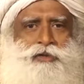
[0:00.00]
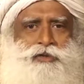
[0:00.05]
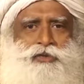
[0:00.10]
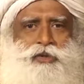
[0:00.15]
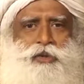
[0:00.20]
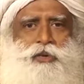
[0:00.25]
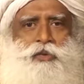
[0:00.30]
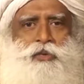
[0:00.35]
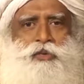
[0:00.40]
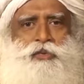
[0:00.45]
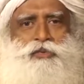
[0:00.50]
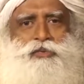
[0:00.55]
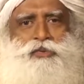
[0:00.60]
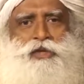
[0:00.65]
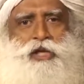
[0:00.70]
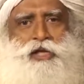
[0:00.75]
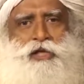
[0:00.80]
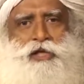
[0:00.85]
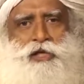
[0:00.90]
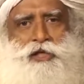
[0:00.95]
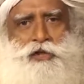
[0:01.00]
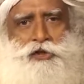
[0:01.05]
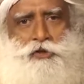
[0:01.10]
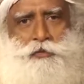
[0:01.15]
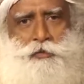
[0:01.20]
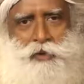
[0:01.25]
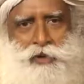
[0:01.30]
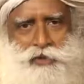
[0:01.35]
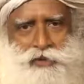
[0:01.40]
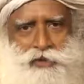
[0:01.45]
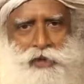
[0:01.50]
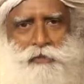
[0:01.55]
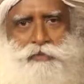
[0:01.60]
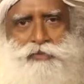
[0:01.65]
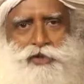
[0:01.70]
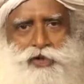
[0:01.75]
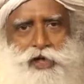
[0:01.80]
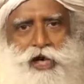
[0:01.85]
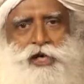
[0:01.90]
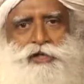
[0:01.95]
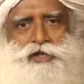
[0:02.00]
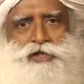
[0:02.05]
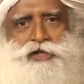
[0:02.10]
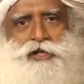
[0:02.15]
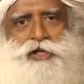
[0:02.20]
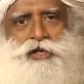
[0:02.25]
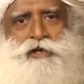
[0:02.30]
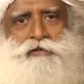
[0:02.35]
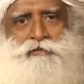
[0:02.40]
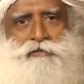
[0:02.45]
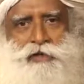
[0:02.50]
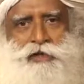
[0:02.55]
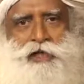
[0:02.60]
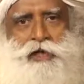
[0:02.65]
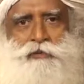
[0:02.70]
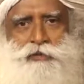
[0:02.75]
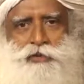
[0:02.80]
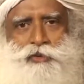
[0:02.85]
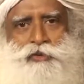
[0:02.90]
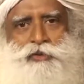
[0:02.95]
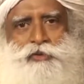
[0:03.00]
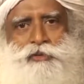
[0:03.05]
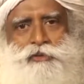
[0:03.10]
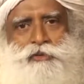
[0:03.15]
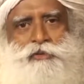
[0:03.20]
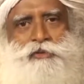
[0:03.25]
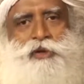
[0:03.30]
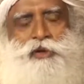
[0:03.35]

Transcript: So there needs to be some charge for them to,